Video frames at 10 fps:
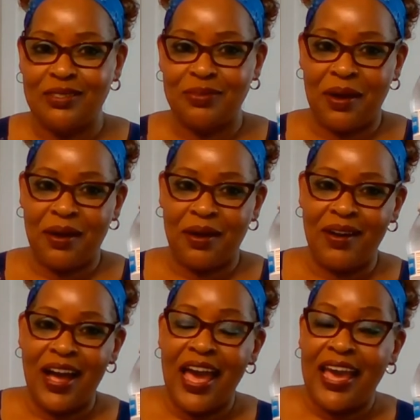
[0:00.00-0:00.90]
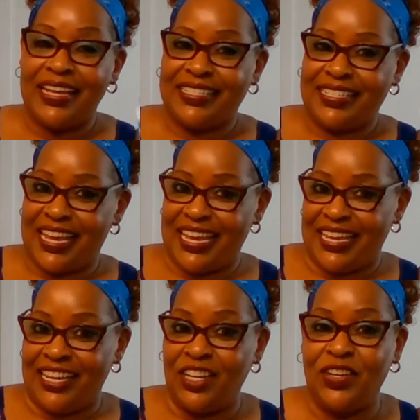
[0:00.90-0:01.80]
World. It's
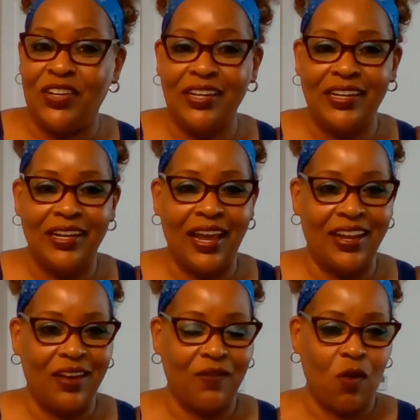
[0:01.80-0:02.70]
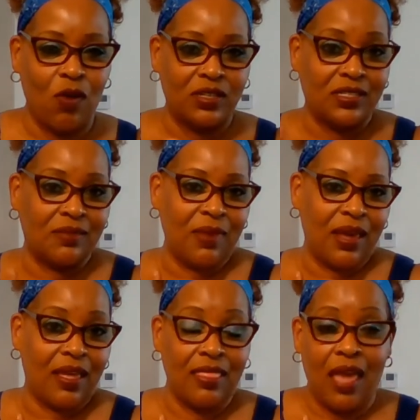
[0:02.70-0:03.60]
Eating Good. And of course
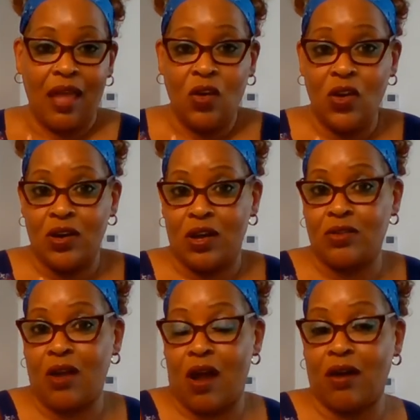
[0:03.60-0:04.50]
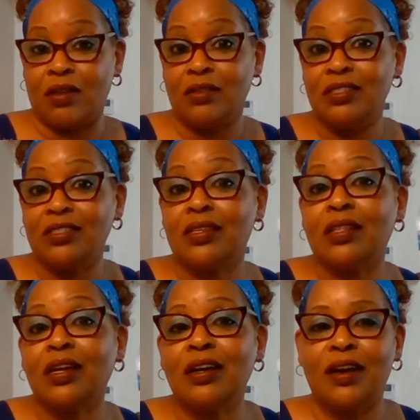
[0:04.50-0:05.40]
me, that hood girl to
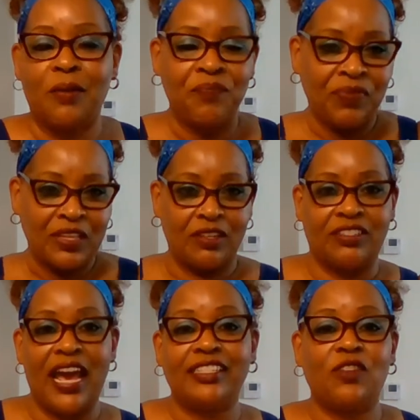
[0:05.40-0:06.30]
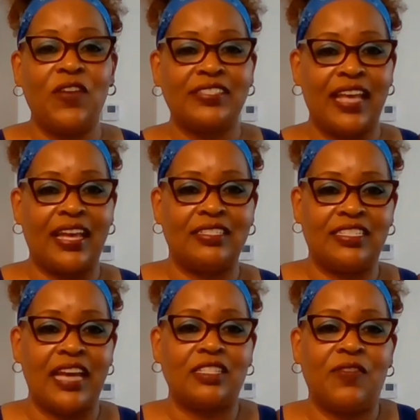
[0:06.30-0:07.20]
the hood. So Jazzy
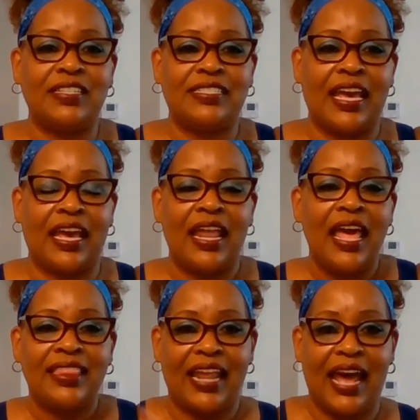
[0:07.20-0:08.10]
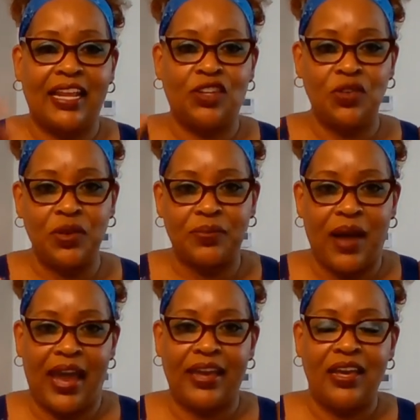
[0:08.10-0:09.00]
V said that I didn't do it
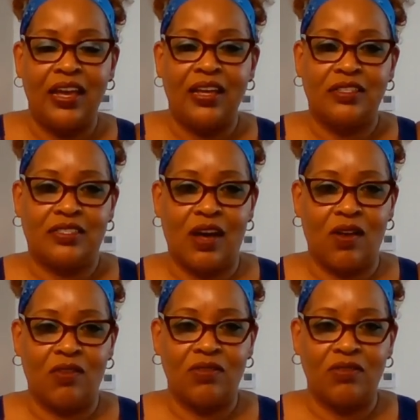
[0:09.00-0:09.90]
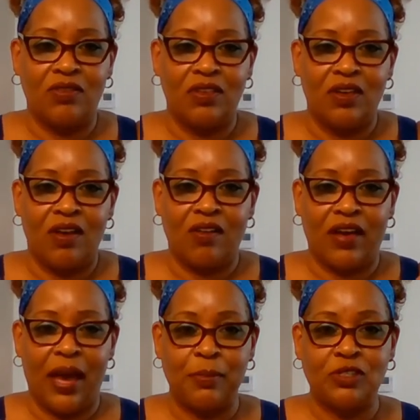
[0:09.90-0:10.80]
right. So, okay,
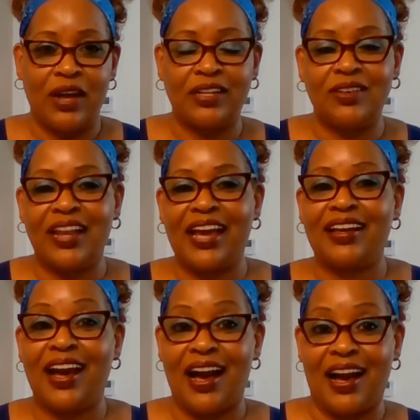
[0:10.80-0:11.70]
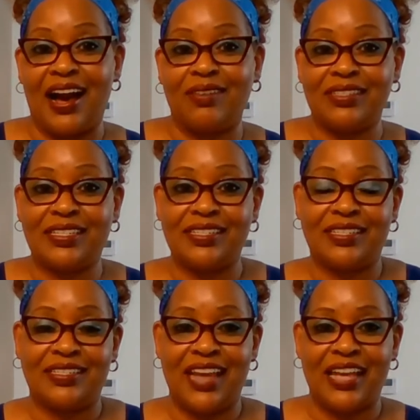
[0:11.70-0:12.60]
I'm going to try to do it like our
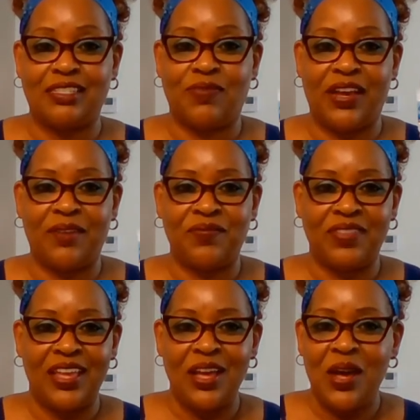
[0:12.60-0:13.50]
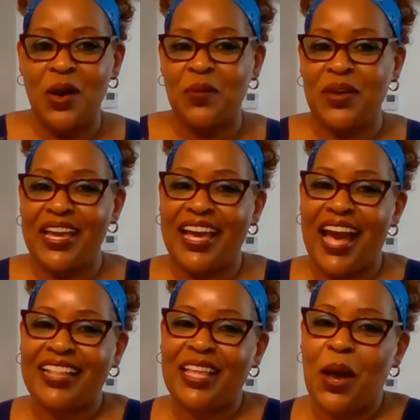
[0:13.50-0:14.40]
sister Jazzy V. We
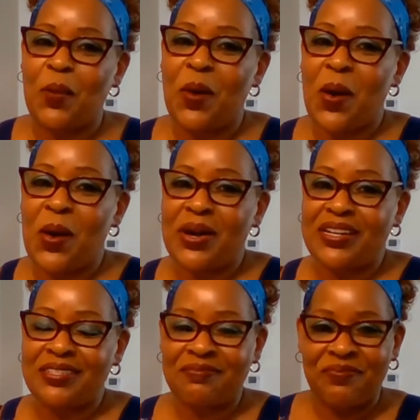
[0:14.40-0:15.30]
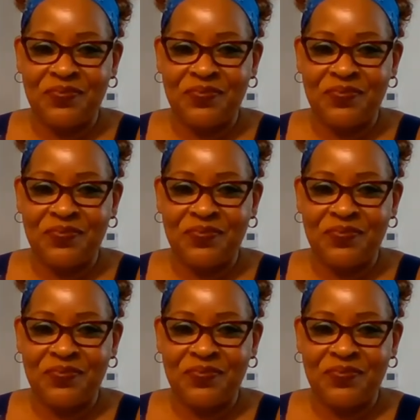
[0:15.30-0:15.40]
got that water.